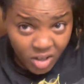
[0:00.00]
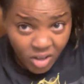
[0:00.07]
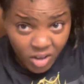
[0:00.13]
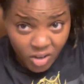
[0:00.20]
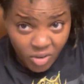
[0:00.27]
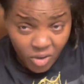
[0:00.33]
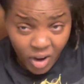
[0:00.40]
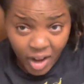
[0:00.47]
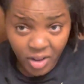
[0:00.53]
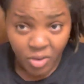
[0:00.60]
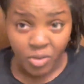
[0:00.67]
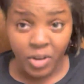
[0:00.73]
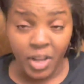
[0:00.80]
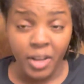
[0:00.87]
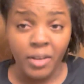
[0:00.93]
you know how
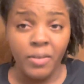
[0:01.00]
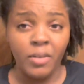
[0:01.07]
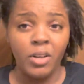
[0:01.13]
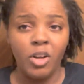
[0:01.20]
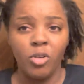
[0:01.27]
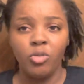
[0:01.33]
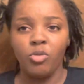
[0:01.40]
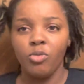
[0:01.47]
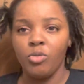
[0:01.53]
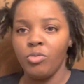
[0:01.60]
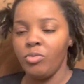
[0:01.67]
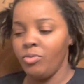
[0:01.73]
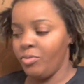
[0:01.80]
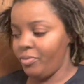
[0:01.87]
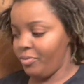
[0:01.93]
you can go
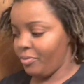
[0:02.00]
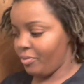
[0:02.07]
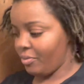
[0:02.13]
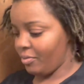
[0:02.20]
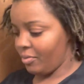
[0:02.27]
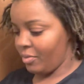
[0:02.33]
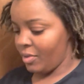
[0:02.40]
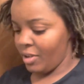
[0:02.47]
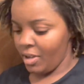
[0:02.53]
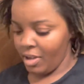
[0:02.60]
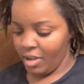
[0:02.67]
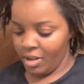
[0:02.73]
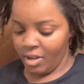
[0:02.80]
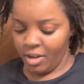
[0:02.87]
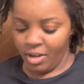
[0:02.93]
through.
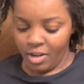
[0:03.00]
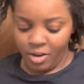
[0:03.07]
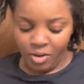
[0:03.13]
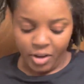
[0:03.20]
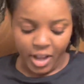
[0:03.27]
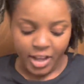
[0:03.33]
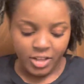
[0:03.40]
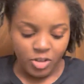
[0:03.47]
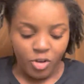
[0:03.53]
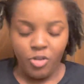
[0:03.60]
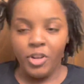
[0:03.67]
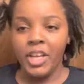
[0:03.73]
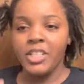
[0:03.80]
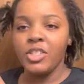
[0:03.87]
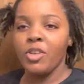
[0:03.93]
Okay, so you
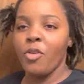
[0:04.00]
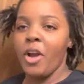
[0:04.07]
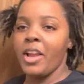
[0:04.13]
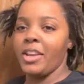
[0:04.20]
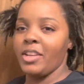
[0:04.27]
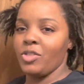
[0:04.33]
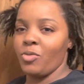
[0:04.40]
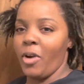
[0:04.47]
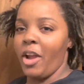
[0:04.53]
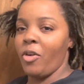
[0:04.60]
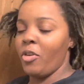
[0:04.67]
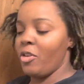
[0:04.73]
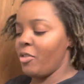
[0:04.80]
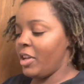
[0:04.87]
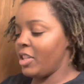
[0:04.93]
get to greatness, right?
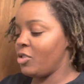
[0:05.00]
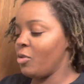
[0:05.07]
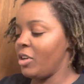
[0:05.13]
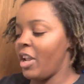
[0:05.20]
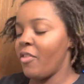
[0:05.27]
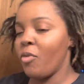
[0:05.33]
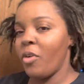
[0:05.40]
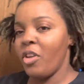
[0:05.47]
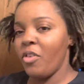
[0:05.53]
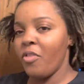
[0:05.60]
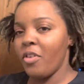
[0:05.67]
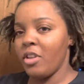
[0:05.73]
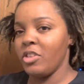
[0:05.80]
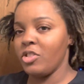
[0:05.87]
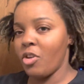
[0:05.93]
Or you get to a level where you
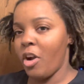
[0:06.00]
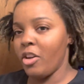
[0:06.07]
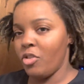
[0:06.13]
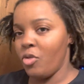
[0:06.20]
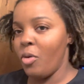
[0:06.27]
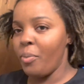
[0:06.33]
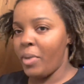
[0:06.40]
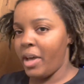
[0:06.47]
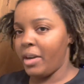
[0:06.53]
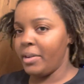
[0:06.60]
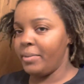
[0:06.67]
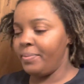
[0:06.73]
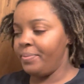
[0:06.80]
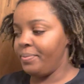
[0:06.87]
finna start doing better.